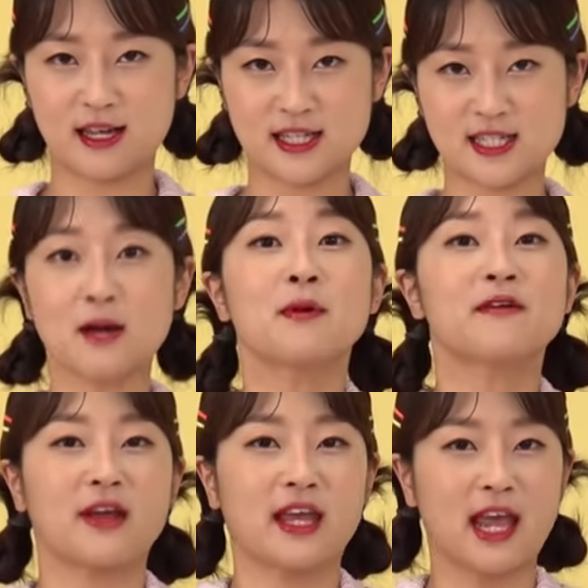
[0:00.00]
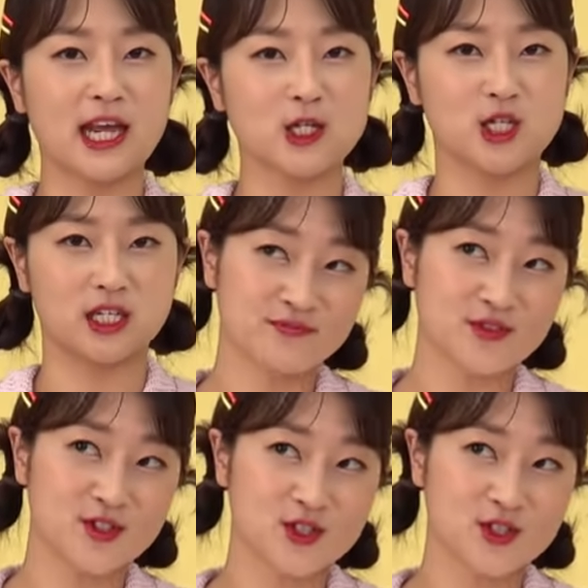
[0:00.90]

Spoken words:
summer vacation.